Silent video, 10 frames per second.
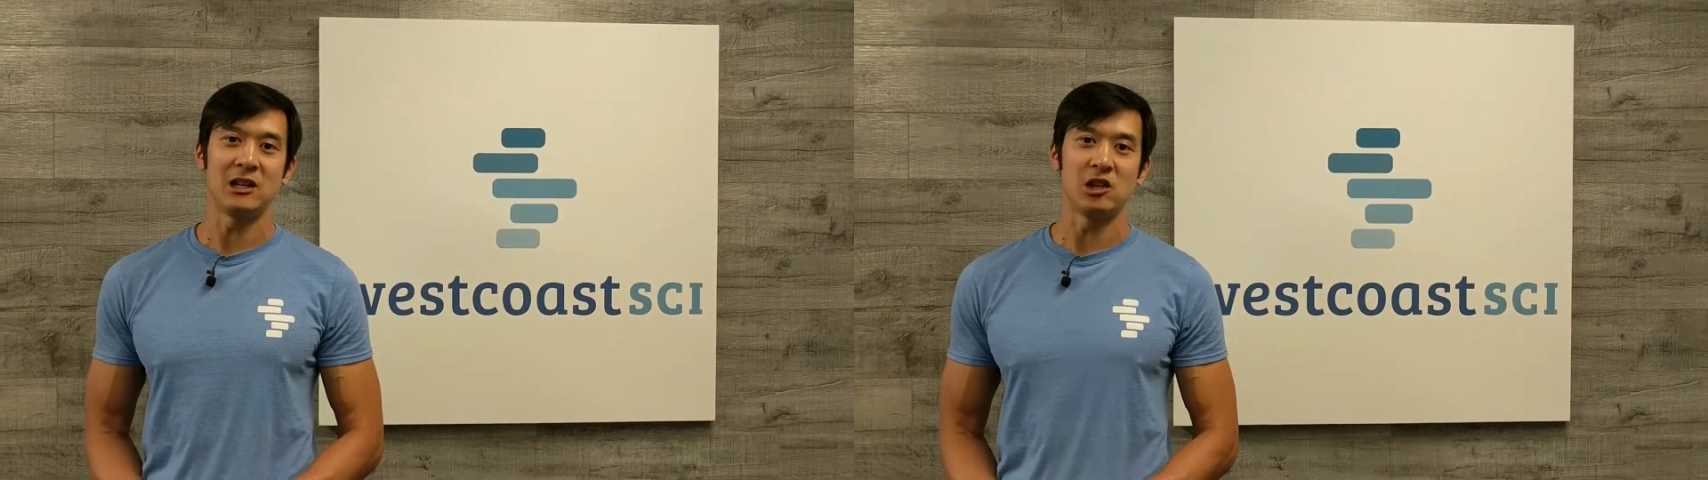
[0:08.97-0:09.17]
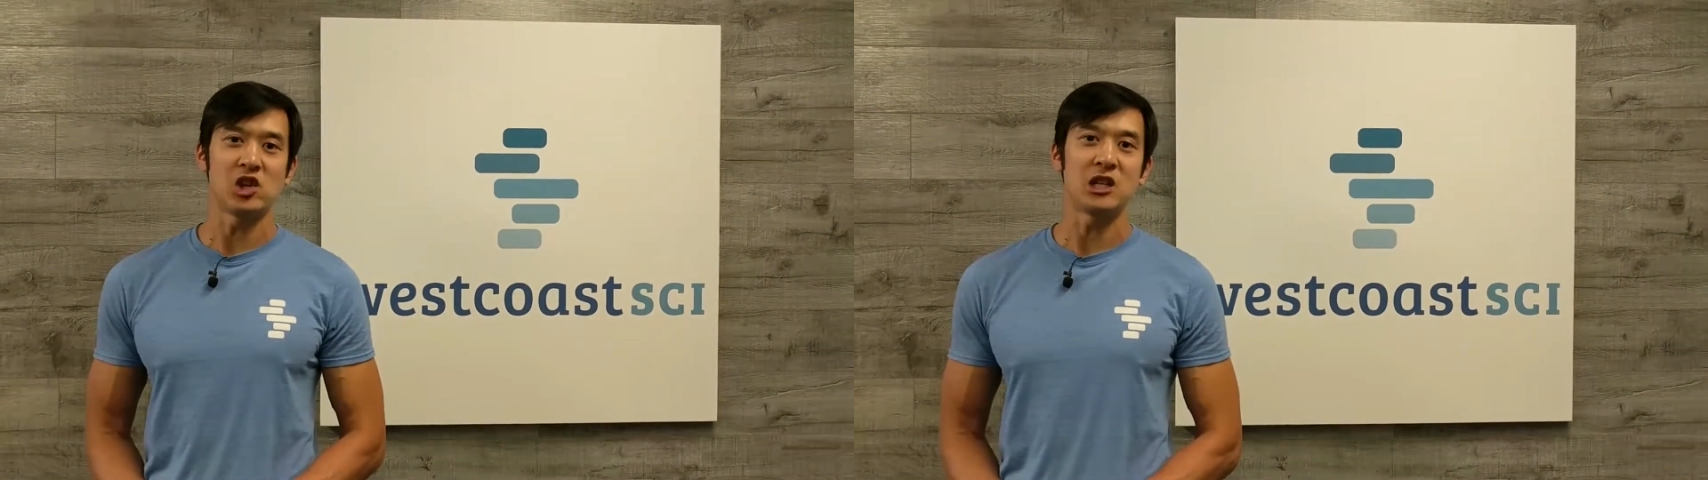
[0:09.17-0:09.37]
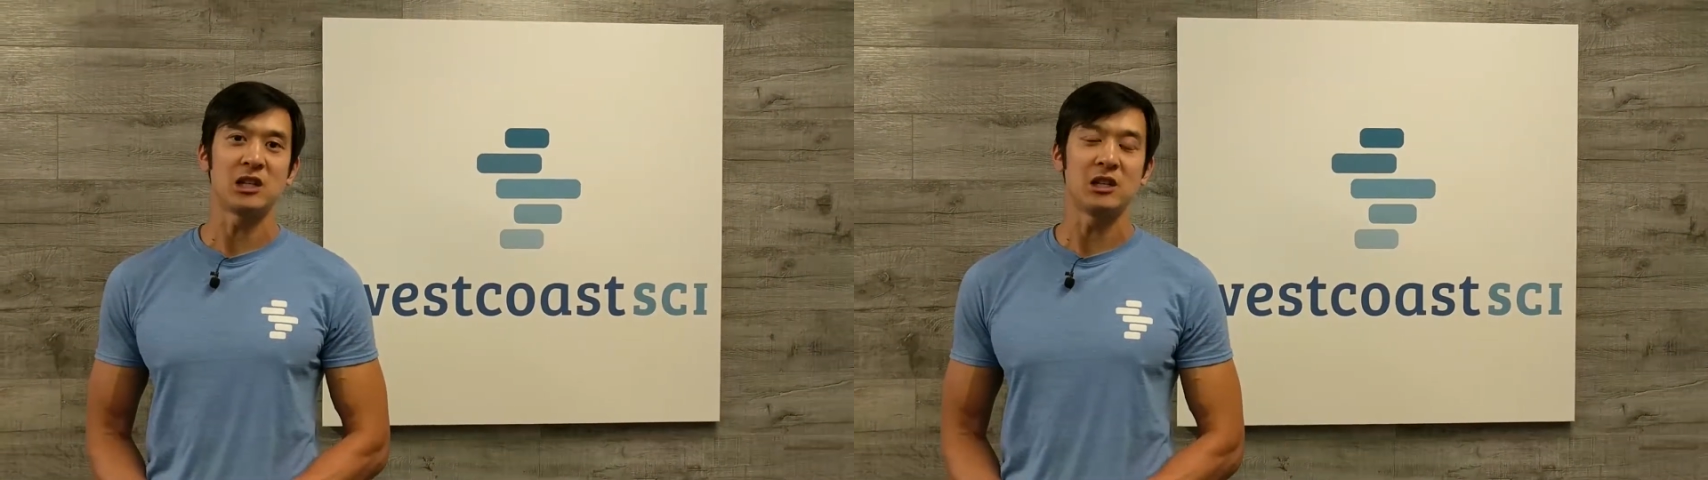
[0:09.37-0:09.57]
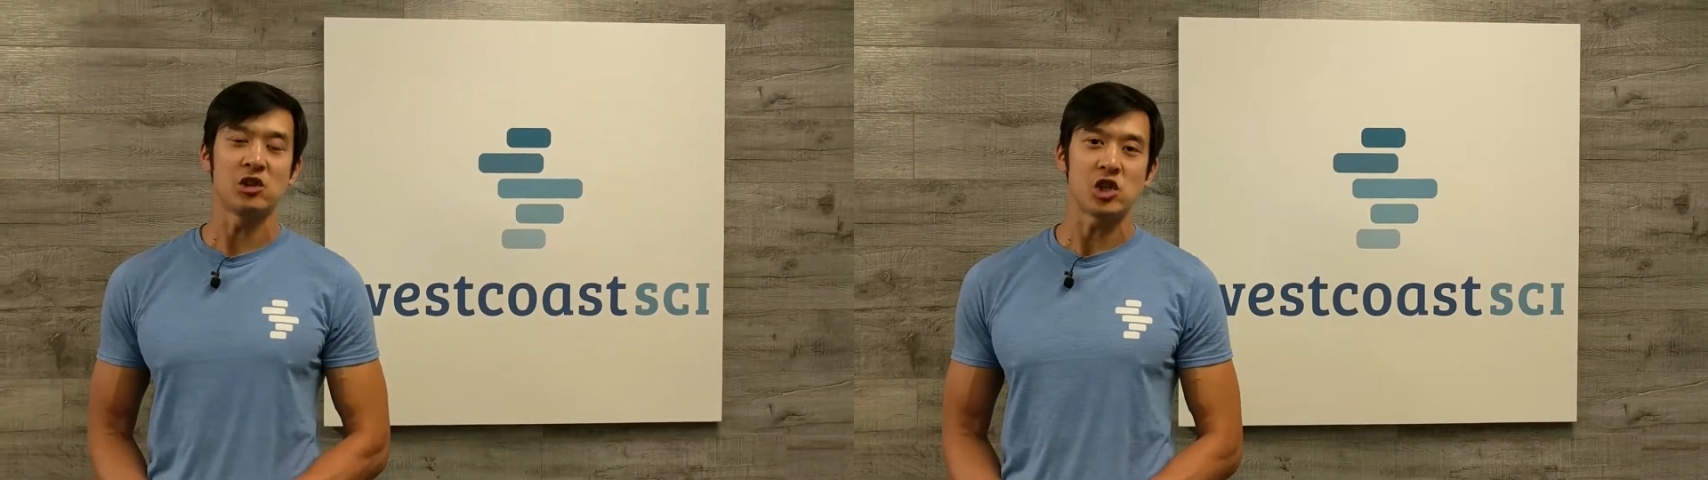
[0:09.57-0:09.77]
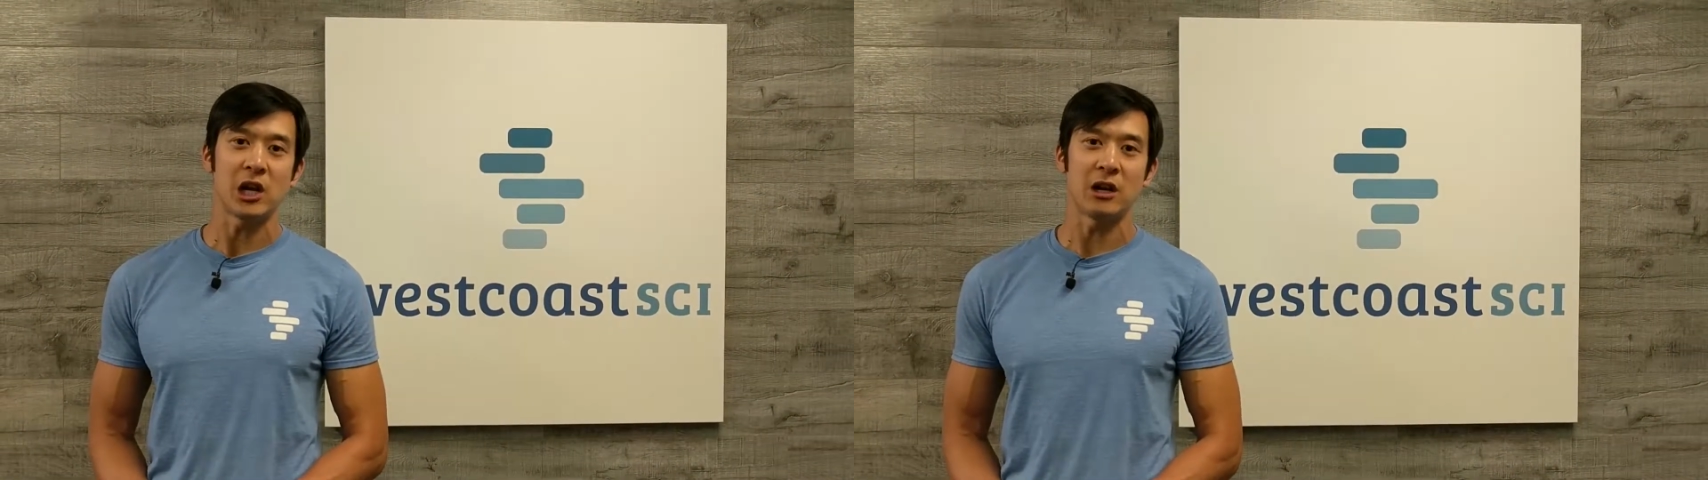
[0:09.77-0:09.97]
adjusting your
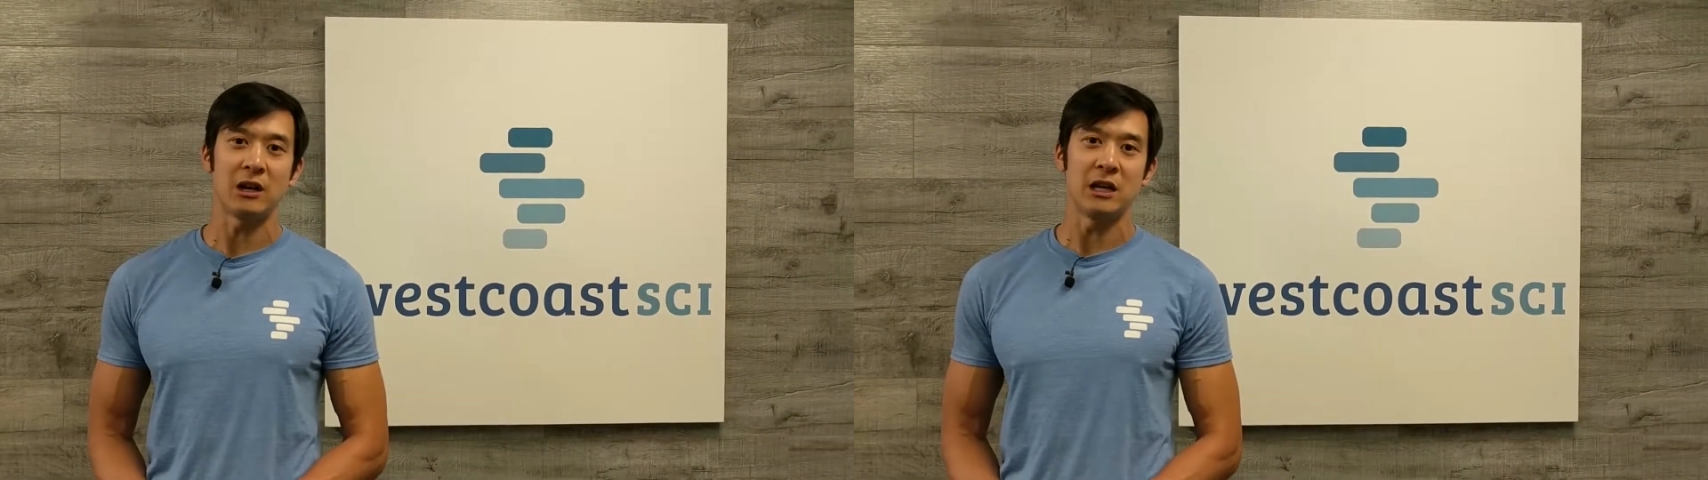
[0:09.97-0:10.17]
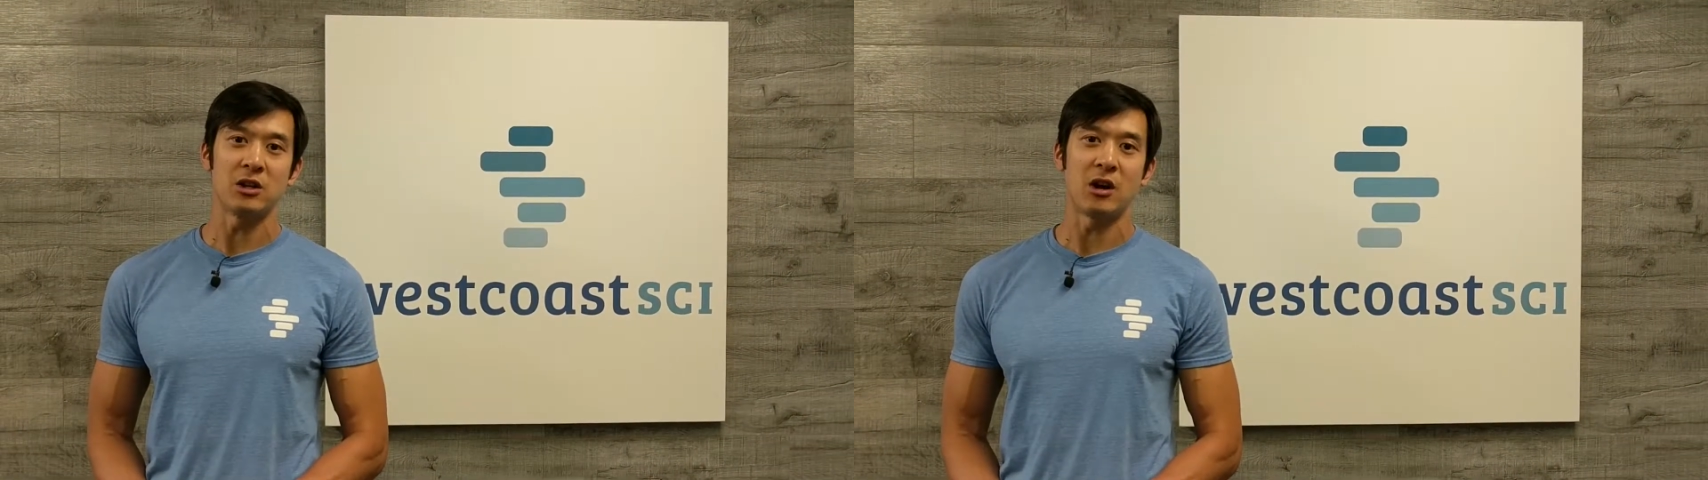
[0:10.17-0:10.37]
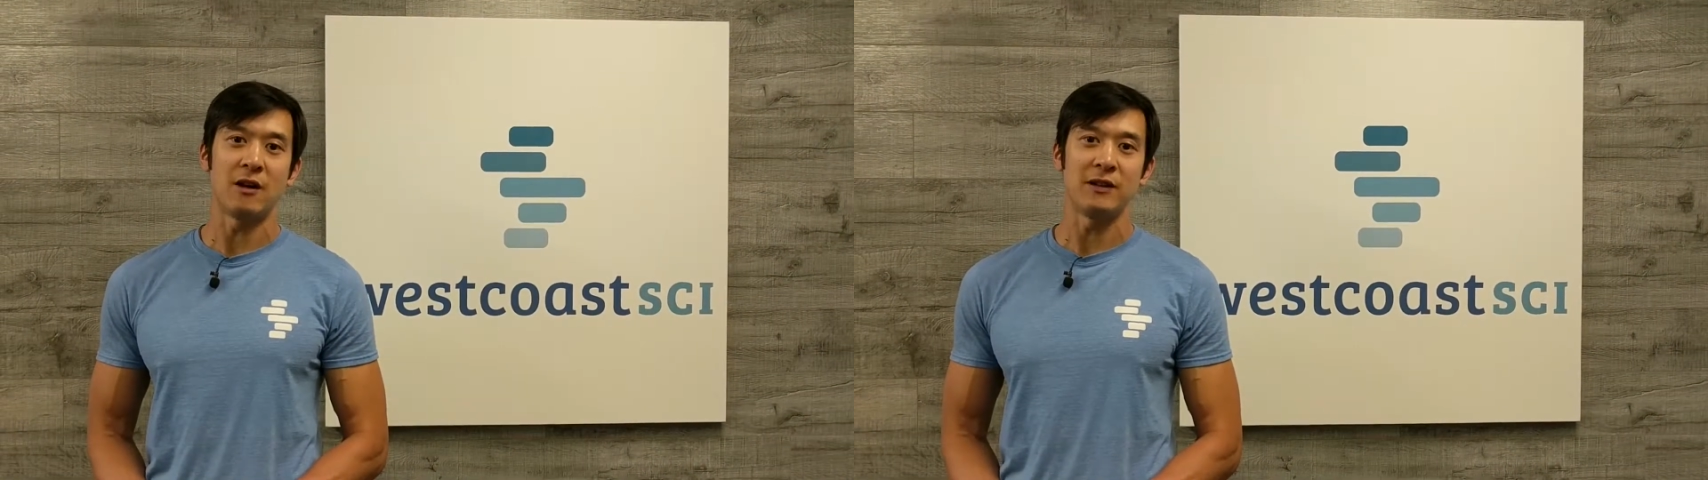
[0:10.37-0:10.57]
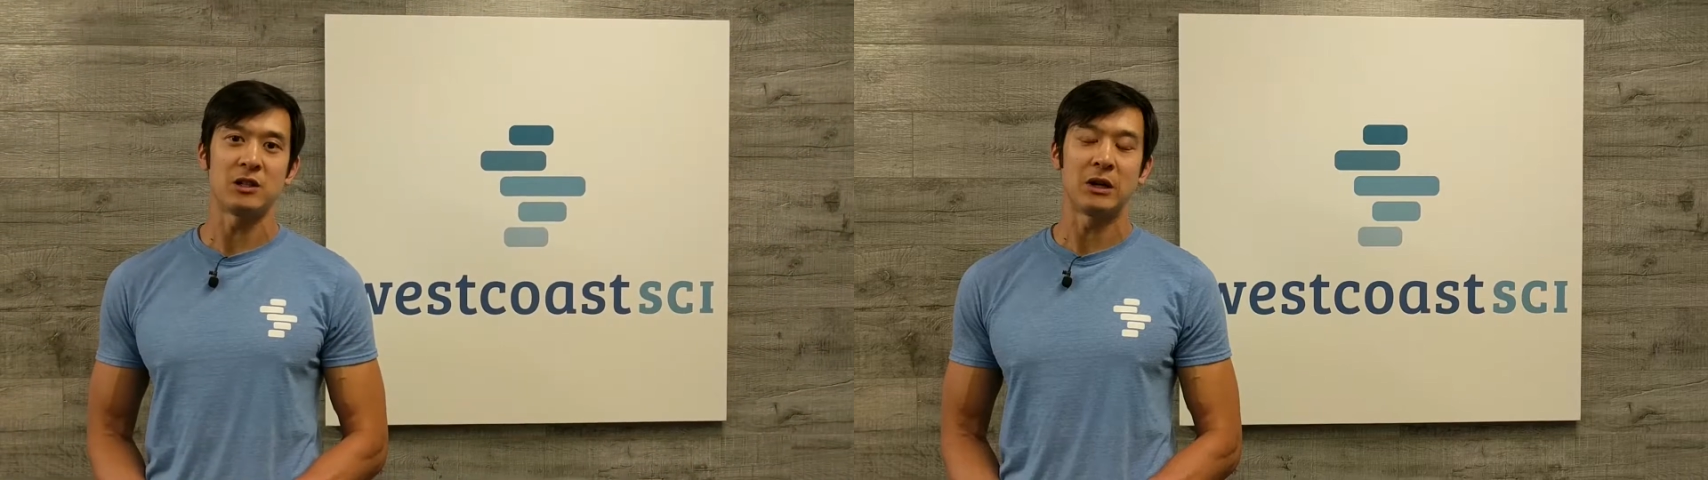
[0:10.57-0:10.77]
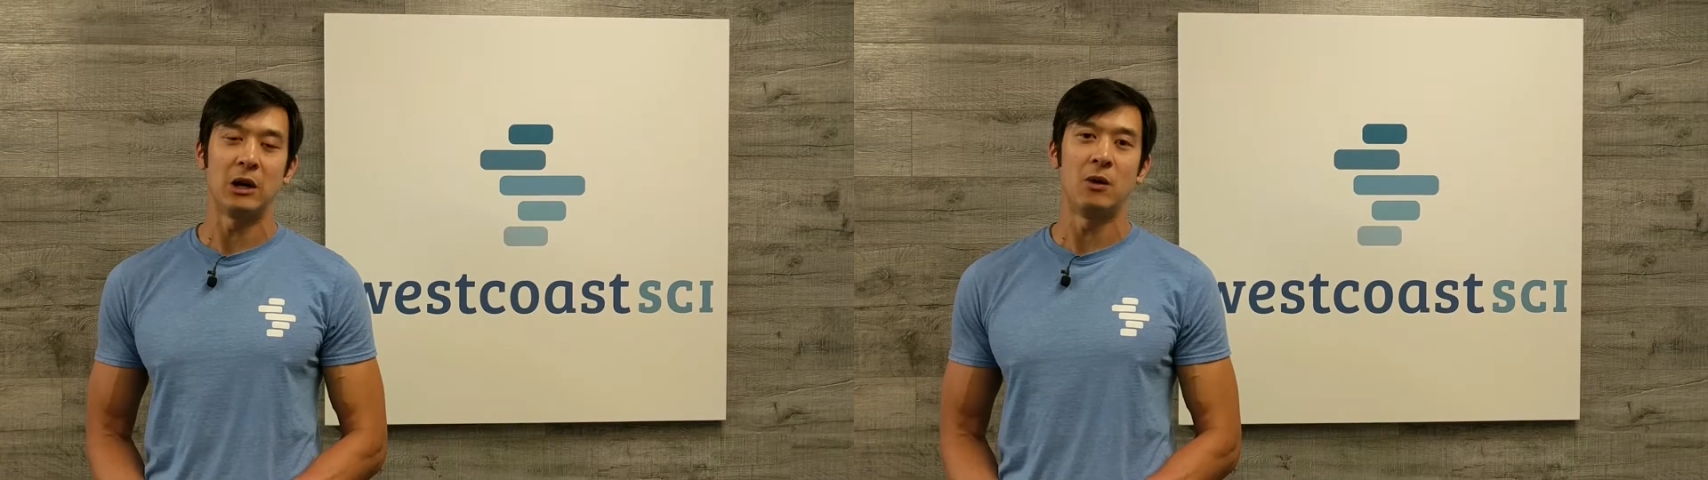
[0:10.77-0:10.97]
chair in your office
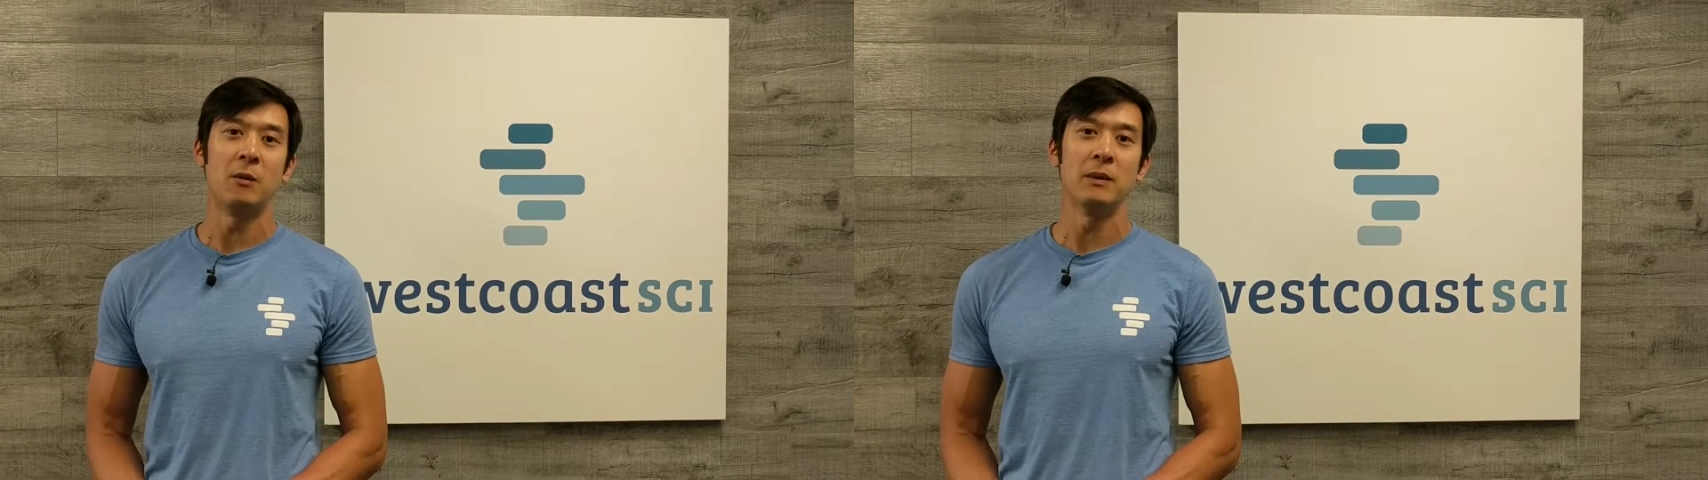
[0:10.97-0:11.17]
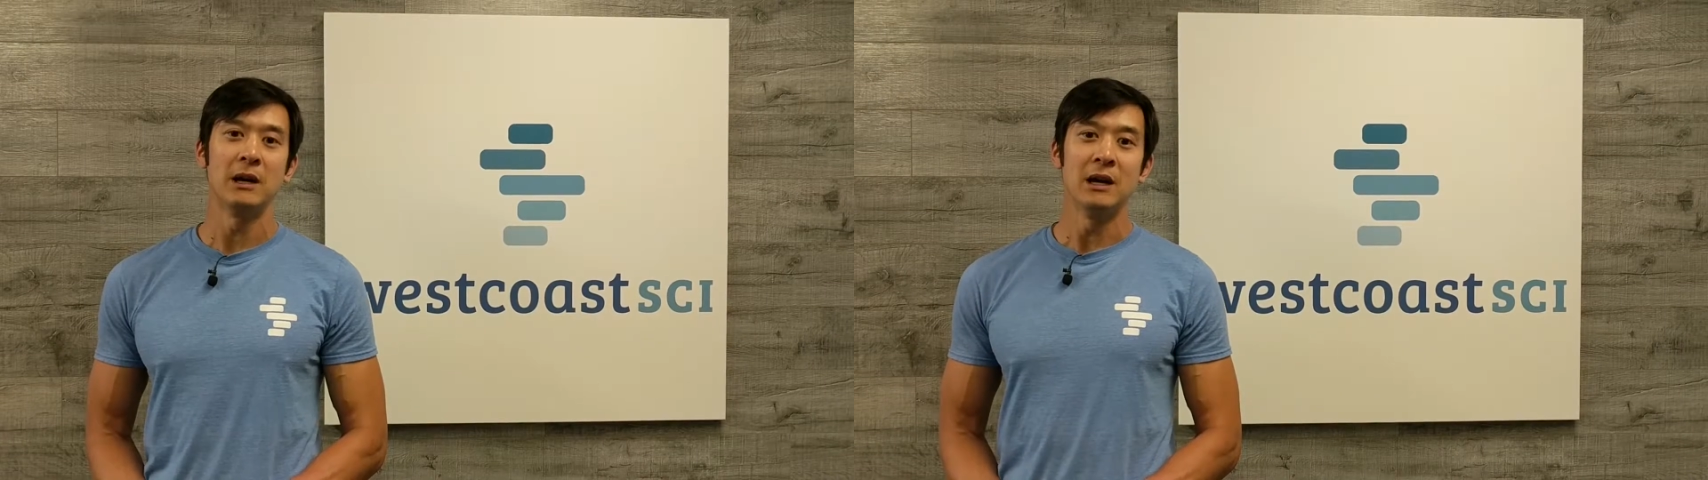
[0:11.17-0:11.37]
or at home